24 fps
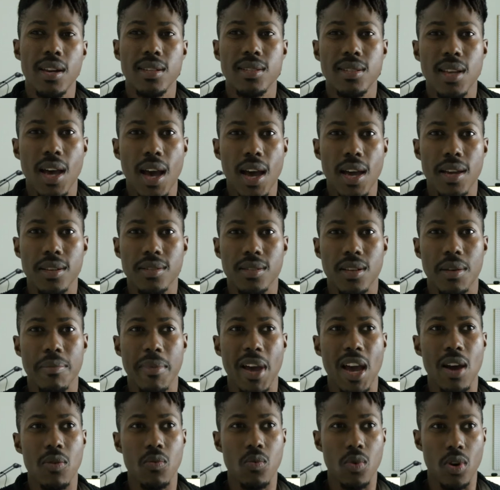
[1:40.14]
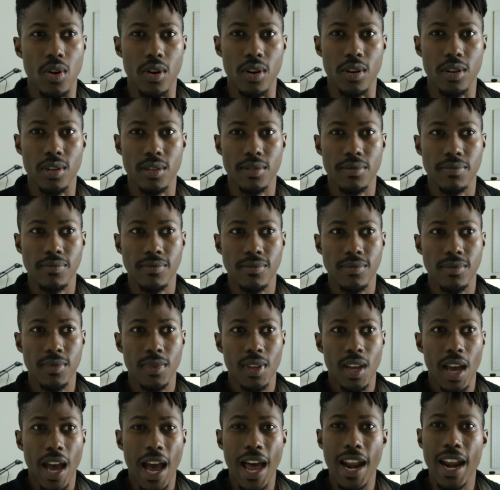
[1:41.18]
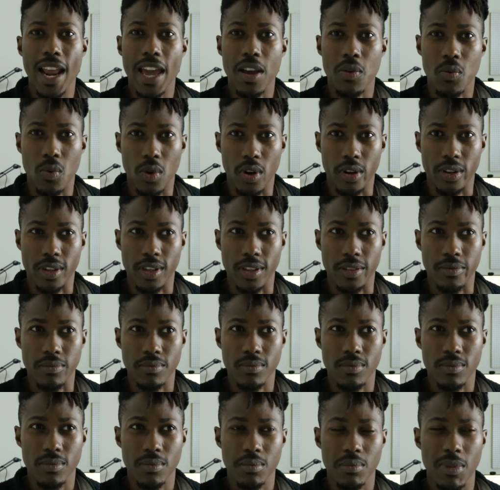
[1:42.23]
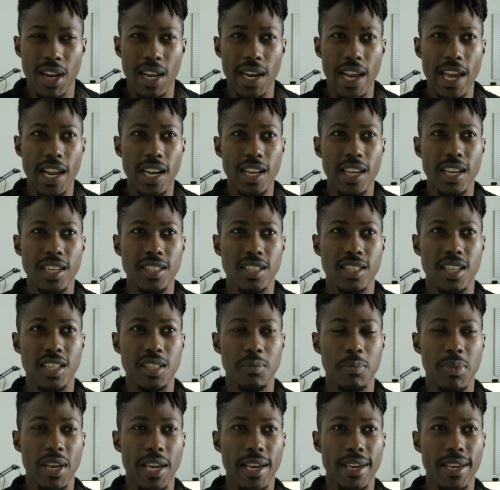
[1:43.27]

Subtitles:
Other times I'm at work. I like working, but lately it's just